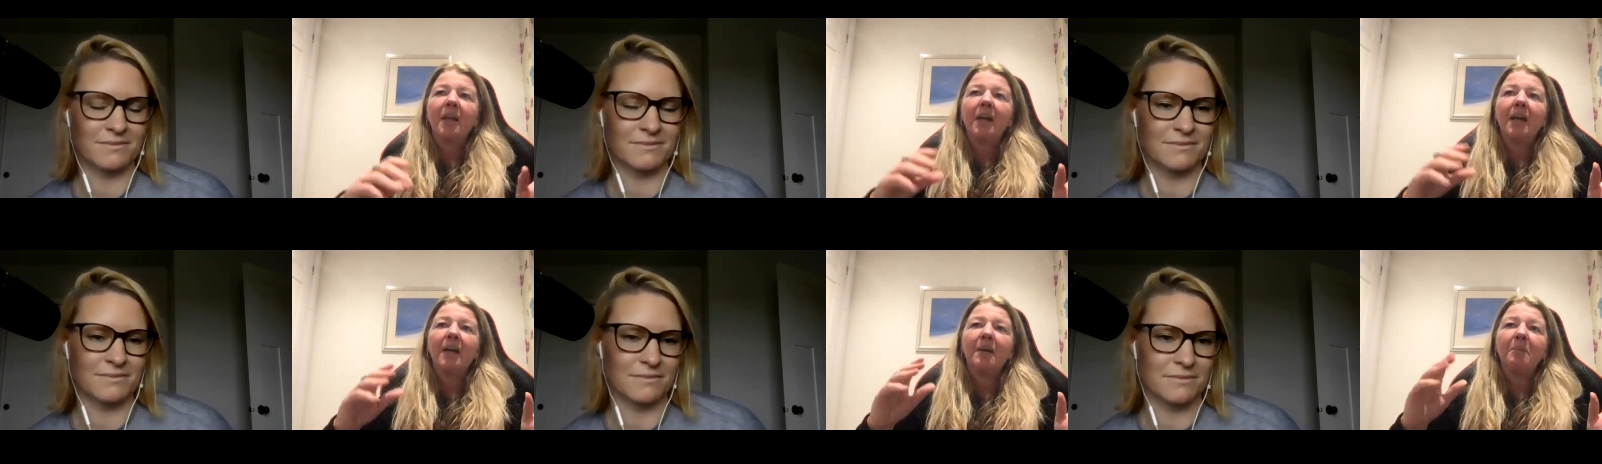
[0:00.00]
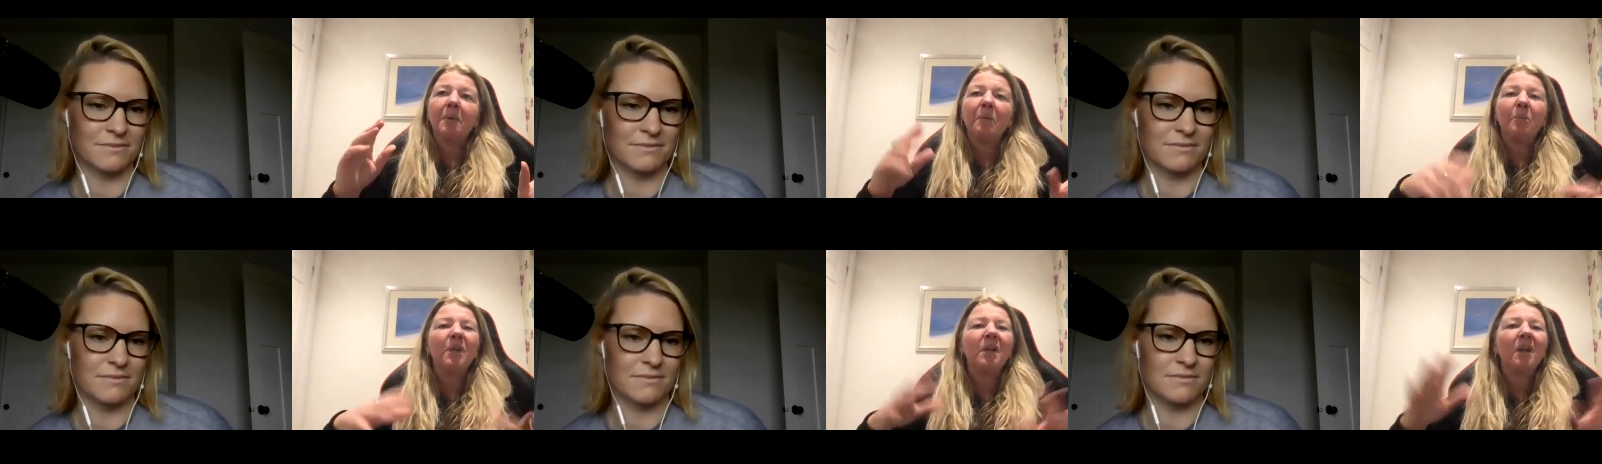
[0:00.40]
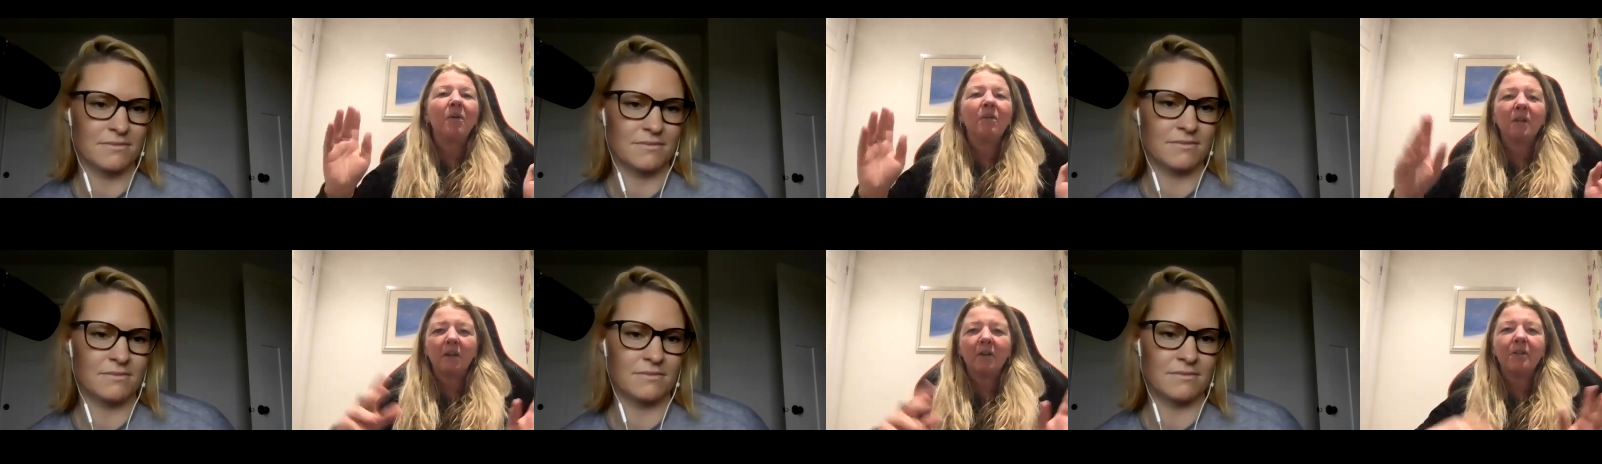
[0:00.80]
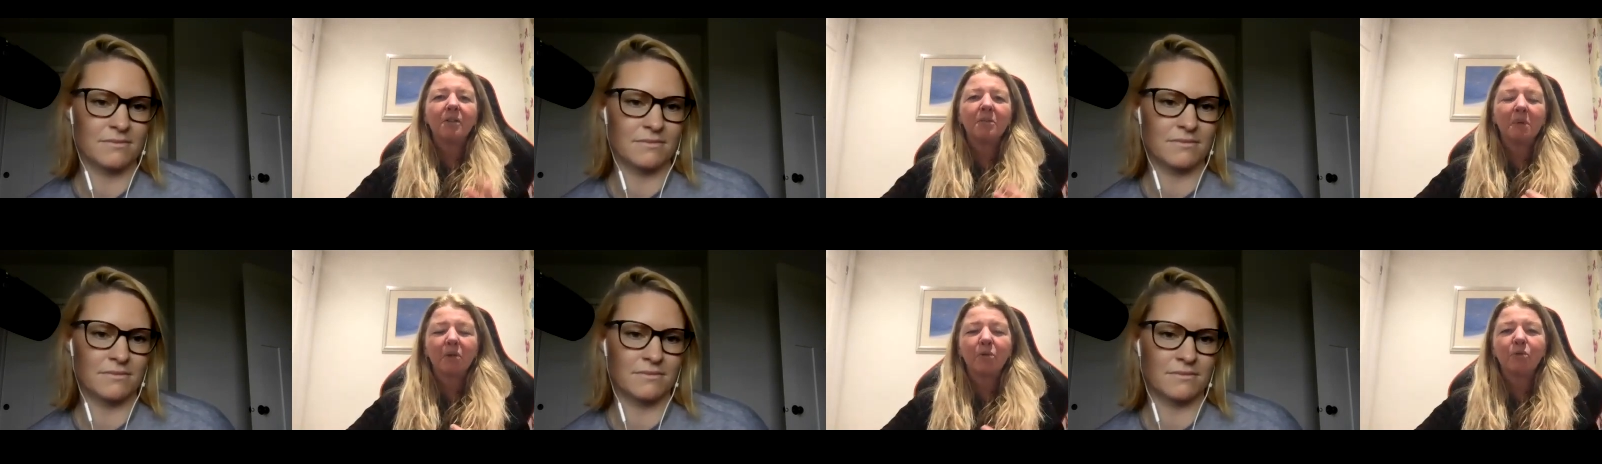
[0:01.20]
Speaker 1: Um, and we know the likes
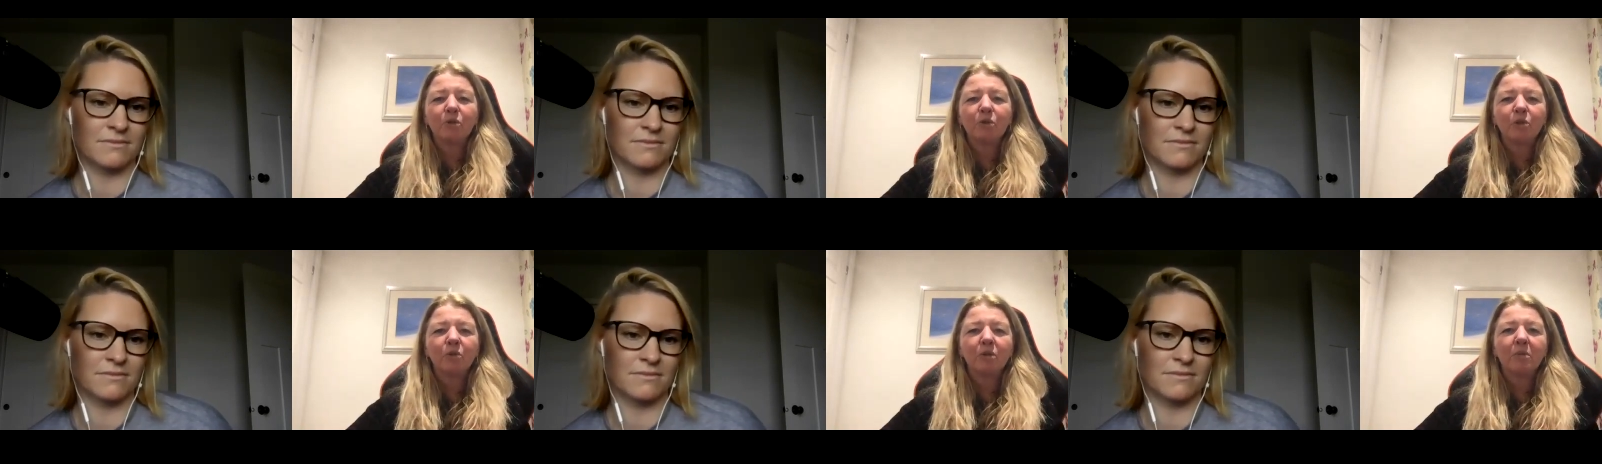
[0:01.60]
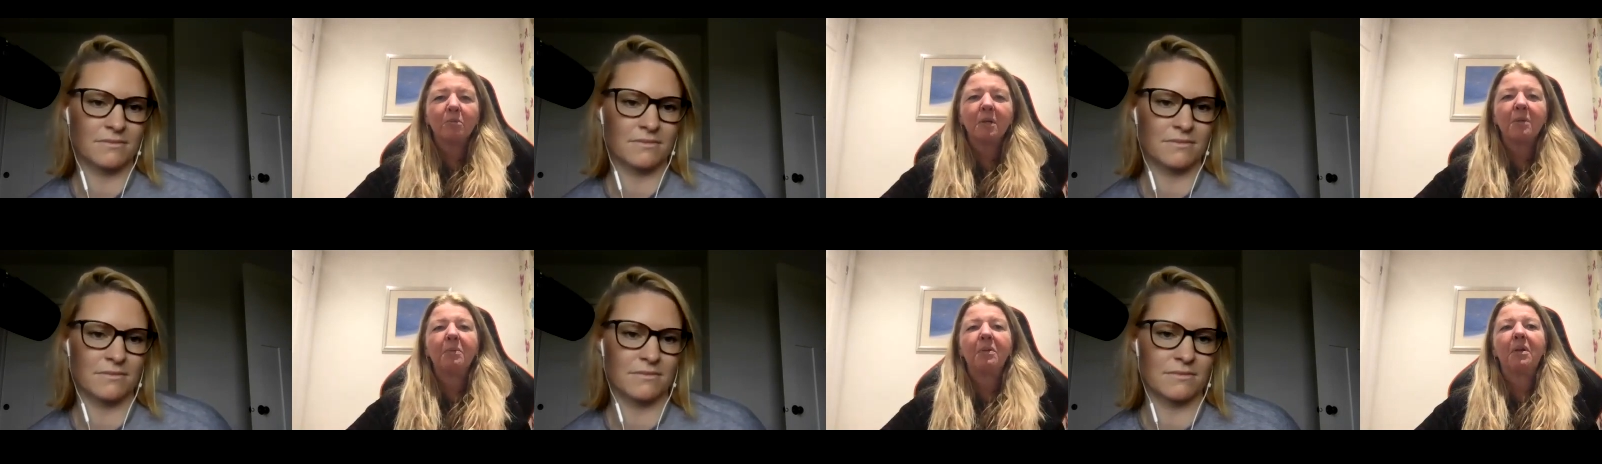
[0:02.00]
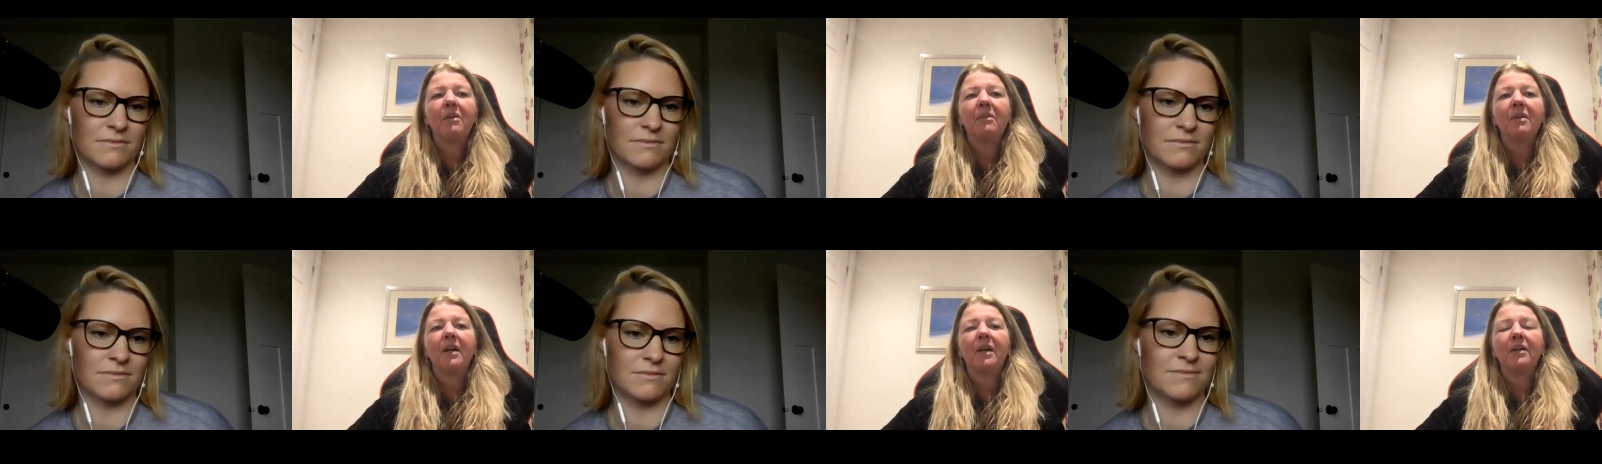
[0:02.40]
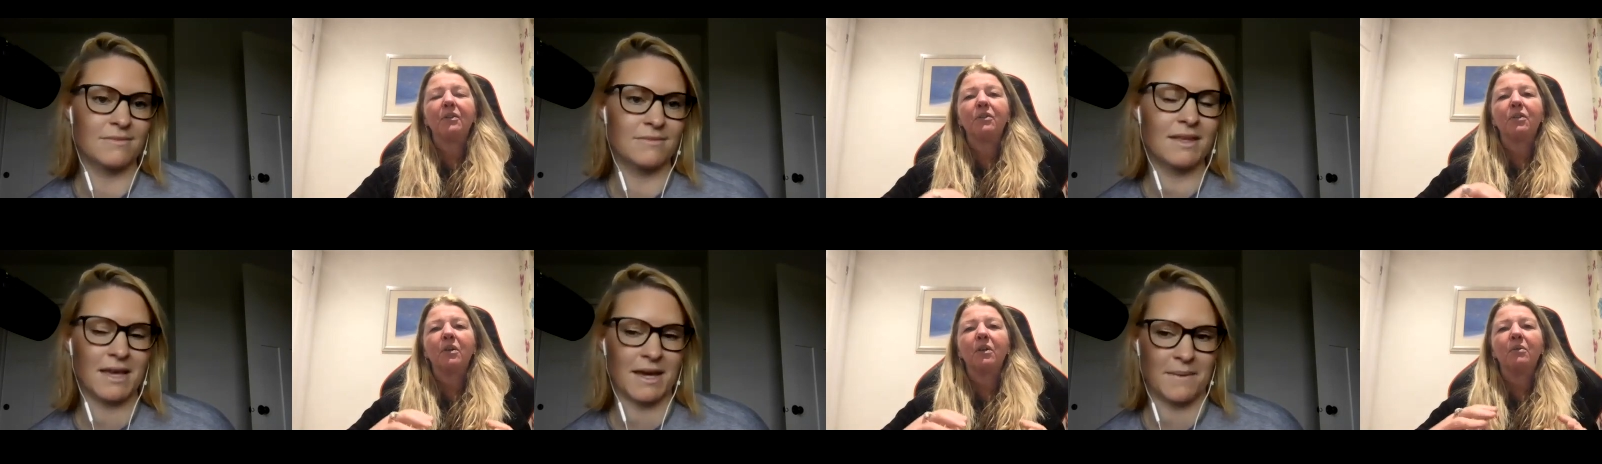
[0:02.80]
of Michael Jordan and people like that.
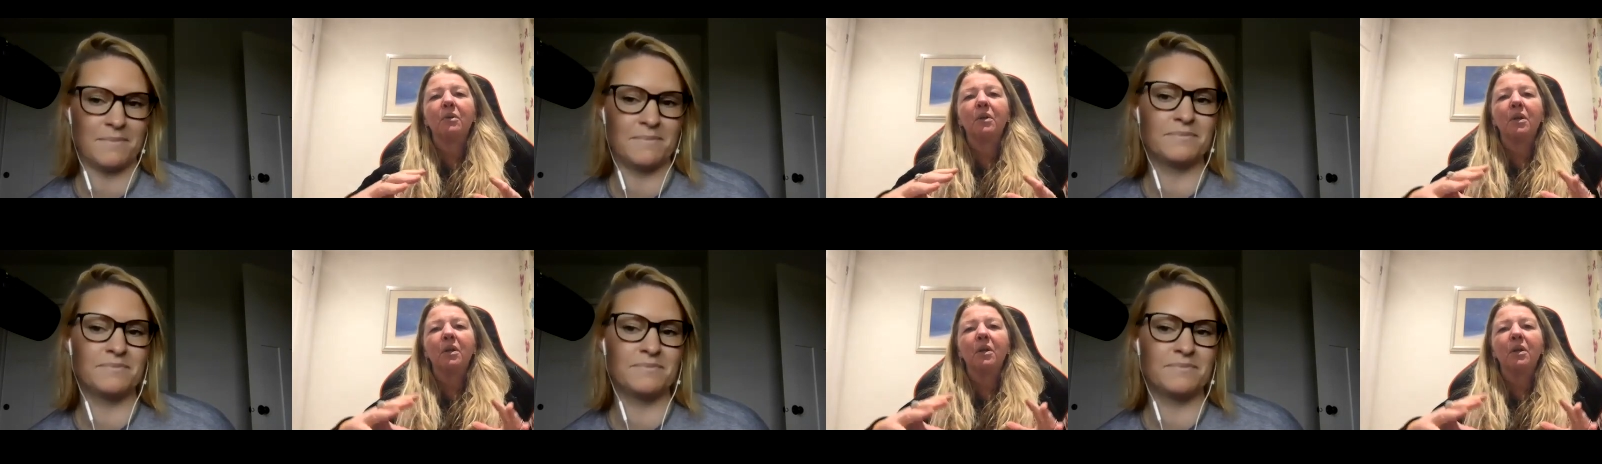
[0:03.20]
So,